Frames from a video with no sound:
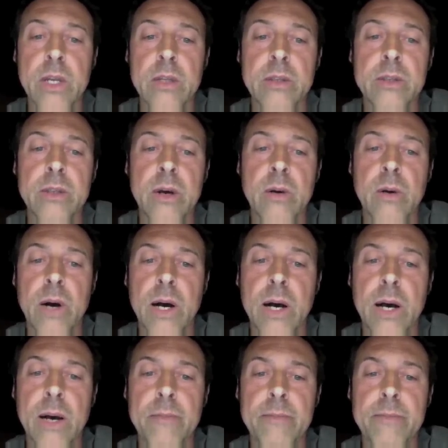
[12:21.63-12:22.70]
So
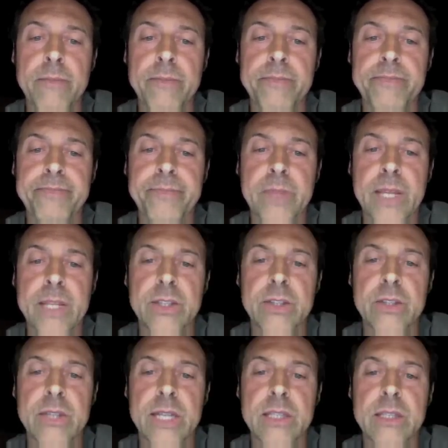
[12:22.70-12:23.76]

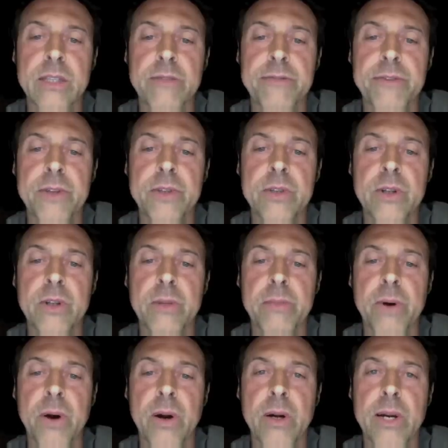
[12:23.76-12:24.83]
that's the physical
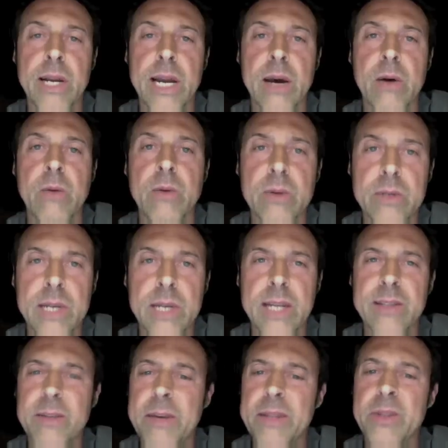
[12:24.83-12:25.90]
part. Now, tell
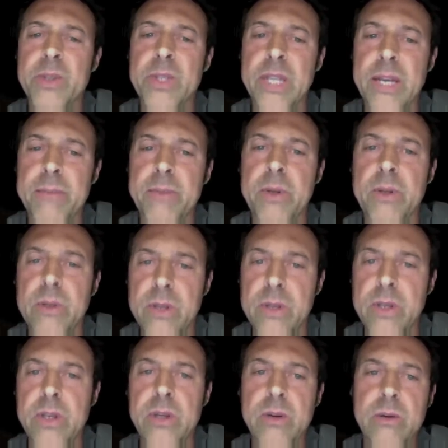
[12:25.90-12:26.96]
us about the sleep.
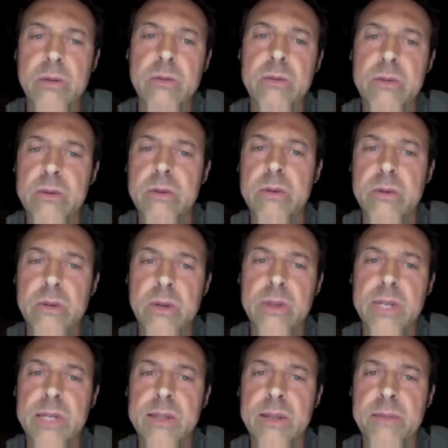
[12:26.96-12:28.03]
Is
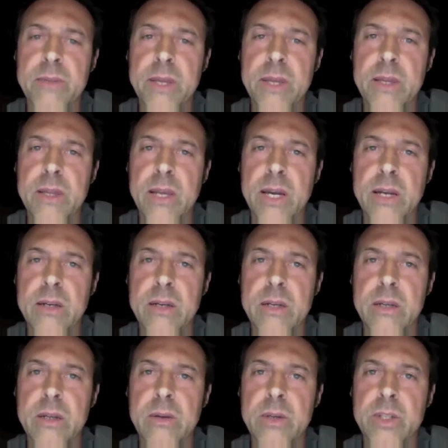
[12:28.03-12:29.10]
that something that
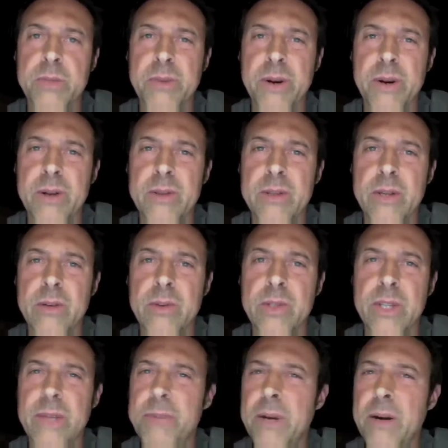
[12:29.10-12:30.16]
you experienced, that you
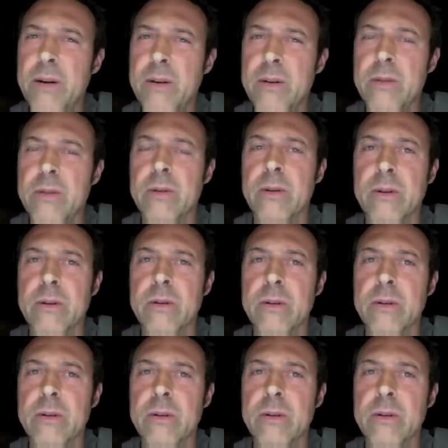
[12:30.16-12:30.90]
sleep better, or?